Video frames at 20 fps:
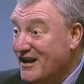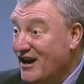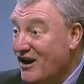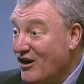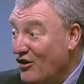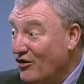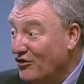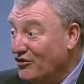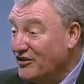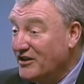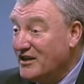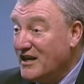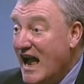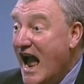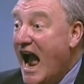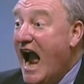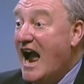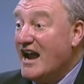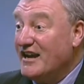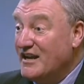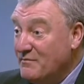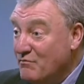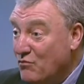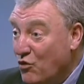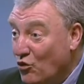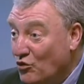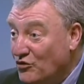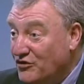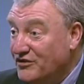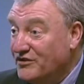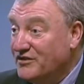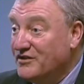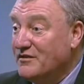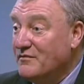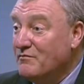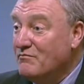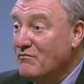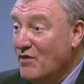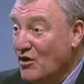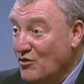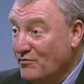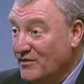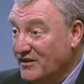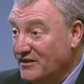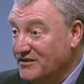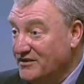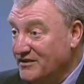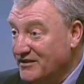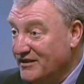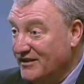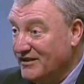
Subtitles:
on an important moment,